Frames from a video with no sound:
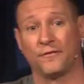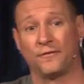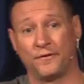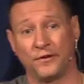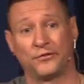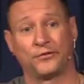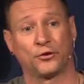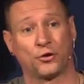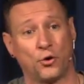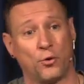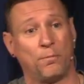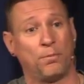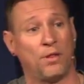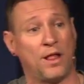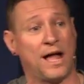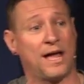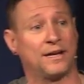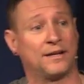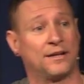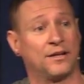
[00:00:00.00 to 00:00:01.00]
physical
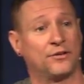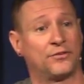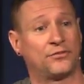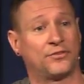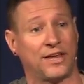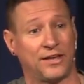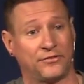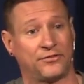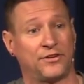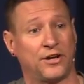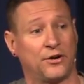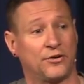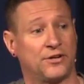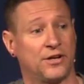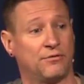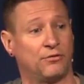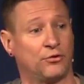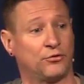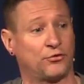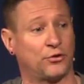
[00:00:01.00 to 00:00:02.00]
blindness, as
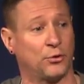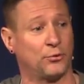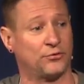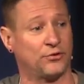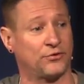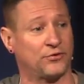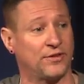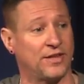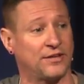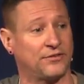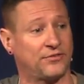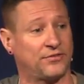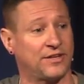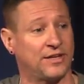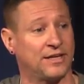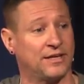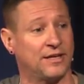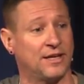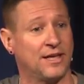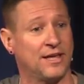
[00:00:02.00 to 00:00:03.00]
Daredevil shows us in that
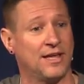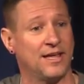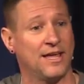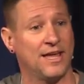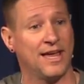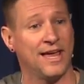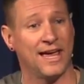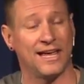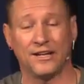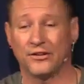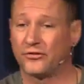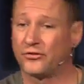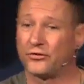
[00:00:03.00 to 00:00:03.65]
scene, and it's